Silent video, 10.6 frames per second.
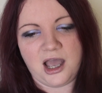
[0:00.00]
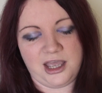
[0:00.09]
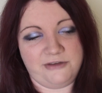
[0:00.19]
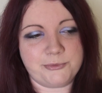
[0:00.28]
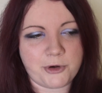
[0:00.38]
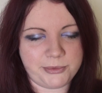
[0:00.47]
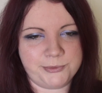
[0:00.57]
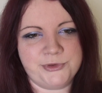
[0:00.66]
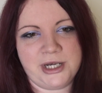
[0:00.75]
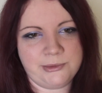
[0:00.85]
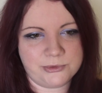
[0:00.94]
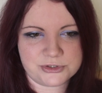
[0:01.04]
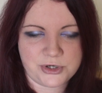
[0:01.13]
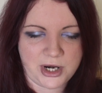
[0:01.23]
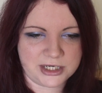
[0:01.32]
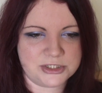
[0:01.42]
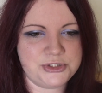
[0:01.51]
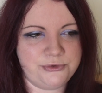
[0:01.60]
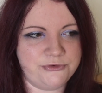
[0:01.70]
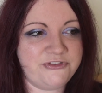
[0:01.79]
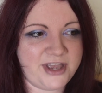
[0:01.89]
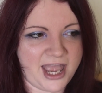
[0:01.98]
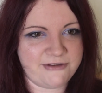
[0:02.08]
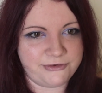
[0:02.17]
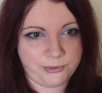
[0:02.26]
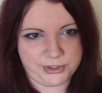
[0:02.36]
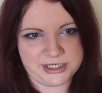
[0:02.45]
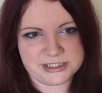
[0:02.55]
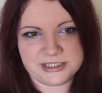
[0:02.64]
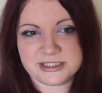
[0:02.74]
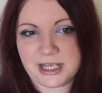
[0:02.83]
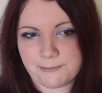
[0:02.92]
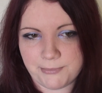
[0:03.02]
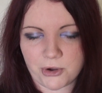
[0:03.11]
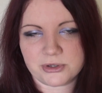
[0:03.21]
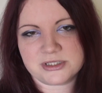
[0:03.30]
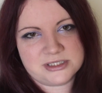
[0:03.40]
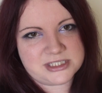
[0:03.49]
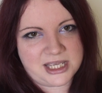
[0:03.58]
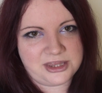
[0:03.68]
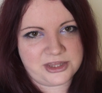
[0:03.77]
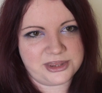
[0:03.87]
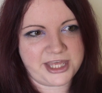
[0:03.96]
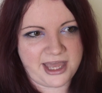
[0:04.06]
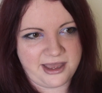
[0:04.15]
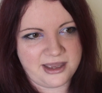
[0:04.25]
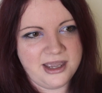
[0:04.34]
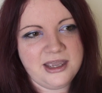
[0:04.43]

I have a problem with anyone trying to fit everyone into the same box and say that their